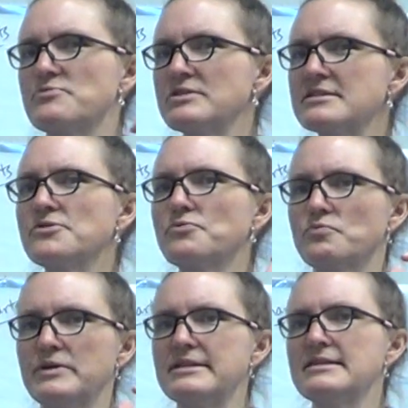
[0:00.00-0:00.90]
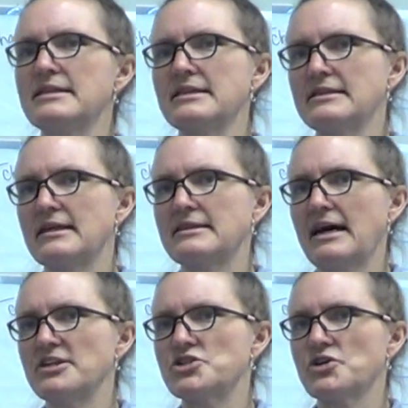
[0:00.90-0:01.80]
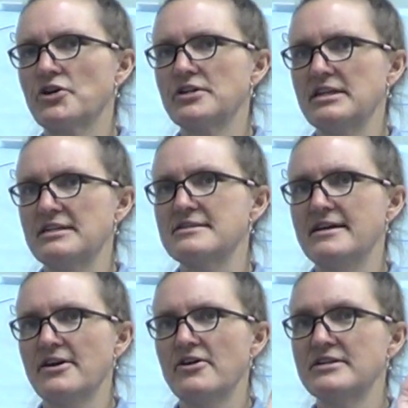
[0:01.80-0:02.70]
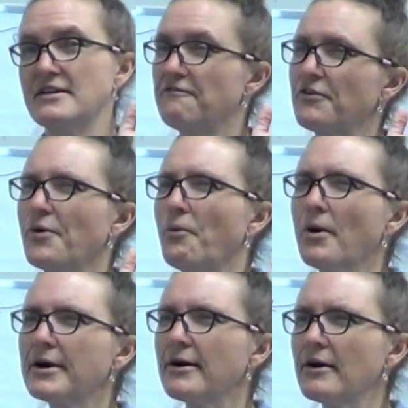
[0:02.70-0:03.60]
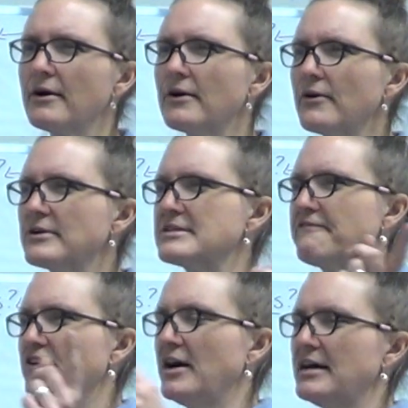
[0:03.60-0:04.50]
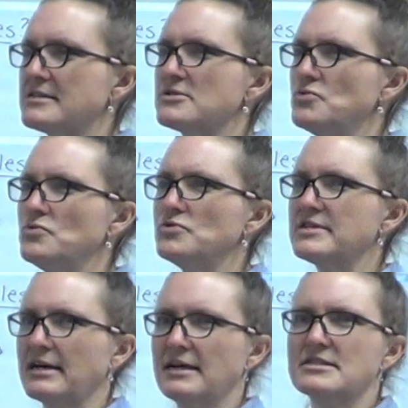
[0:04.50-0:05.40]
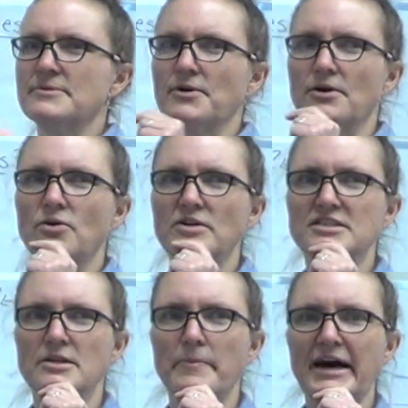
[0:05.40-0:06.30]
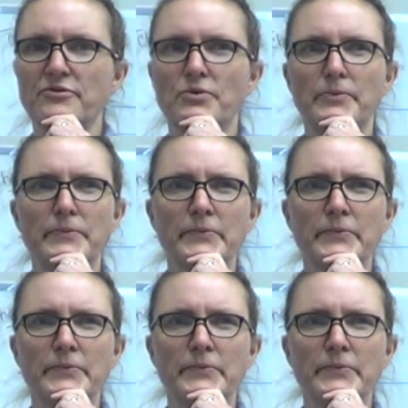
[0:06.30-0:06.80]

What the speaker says: What's the reason that chart is there? Is it for the worker, or is it for us who's the customer going to the bathroom?